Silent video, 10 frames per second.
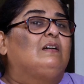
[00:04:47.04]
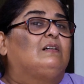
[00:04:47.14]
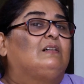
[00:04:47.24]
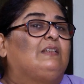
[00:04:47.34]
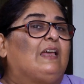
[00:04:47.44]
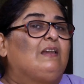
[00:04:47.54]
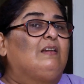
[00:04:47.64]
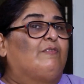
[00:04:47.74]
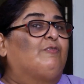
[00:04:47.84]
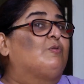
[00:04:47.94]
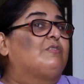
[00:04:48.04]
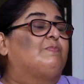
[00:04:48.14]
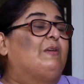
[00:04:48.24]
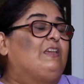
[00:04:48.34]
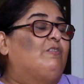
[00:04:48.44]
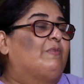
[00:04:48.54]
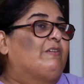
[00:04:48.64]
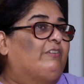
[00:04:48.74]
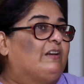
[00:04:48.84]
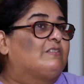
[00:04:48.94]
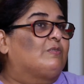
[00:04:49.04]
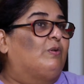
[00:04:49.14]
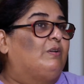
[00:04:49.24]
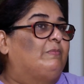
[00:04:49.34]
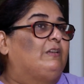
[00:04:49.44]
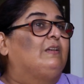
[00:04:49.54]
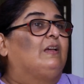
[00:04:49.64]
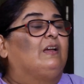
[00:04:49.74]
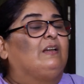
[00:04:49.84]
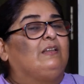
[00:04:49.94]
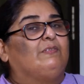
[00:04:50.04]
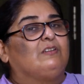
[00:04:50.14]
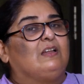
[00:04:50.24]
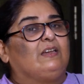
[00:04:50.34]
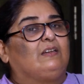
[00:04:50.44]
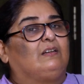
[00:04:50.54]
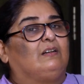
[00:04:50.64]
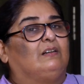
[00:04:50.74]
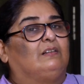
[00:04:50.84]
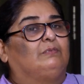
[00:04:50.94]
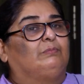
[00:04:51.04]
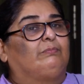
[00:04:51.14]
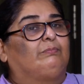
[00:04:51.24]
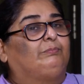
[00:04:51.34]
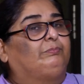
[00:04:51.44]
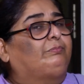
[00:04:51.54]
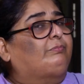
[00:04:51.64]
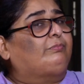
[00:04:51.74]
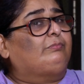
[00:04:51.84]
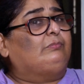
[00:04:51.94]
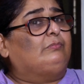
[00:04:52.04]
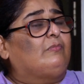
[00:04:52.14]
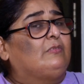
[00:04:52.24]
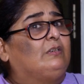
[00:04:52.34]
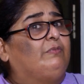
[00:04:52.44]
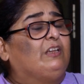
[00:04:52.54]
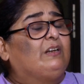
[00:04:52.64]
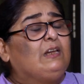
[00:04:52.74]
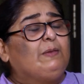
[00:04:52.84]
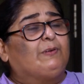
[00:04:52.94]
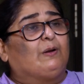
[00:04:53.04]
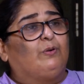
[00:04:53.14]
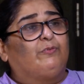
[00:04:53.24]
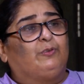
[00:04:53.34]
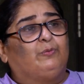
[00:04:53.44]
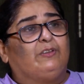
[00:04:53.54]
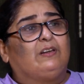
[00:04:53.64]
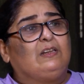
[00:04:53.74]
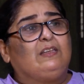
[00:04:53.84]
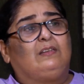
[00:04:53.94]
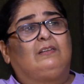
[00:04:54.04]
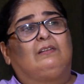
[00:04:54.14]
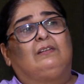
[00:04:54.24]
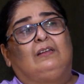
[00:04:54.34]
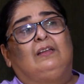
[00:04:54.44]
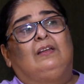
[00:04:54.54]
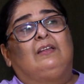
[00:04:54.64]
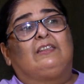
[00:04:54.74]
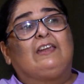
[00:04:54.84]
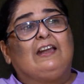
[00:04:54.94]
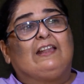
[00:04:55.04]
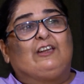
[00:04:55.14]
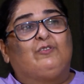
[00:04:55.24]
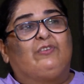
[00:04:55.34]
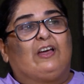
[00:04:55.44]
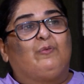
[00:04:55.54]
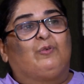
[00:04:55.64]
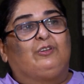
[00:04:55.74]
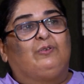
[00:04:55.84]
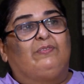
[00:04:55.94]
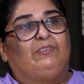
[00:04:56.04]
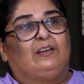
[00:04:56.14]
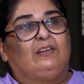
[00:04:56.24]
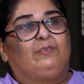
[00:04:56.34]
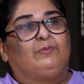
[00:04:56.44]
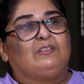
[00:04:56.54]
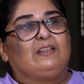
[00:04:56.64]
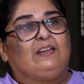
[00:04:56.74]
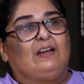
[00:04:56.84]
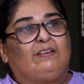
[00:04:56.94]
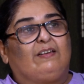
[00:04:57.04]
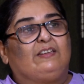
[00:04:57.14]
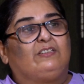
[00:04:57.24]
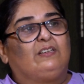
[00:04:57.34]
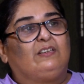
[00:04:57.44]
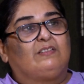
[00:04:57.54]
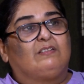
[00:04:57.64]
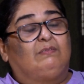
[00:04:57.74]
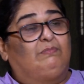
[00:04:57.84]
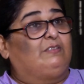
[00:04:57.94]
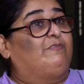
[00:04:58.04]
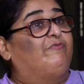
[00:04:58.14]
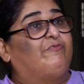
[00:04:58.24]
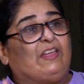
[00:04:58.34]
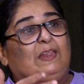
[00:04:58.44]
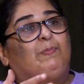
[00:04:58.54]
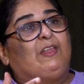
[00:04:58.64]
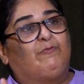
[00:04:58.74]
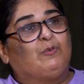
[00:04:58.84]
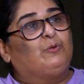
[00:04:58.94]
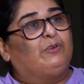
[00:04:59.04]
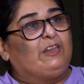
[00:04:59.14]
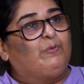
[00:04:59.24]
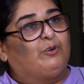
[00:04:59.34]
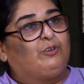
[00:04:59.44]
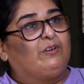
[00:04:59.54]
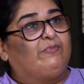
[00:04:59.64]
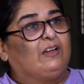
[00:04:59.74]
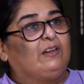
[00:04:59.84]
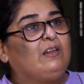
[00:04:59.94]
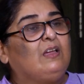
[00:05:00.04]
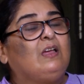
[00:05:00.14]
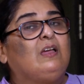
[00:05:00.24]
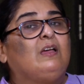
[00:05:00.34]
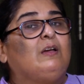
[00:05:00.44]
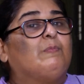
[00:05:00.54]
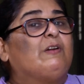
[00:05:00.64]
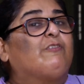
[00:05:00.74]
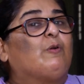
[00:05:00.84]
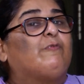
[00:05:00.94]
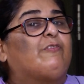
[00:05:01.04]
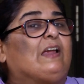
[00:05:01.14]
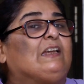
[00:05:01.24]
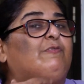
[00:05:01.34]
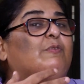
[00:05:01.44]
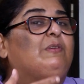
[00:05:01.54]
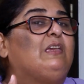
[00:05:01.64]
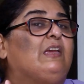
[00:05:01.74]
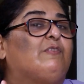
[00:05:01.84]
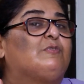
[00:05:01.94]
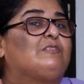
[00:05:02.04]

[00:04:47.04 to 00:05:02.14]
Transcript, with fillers: uh, then, of course, many of my friends called me. And they were like, uh, we are really proud of you. We really, thrilled that you've done what you have done. It was like gut-wrenching. It's, it's very painful to read what you have done. But fr frankly for me, it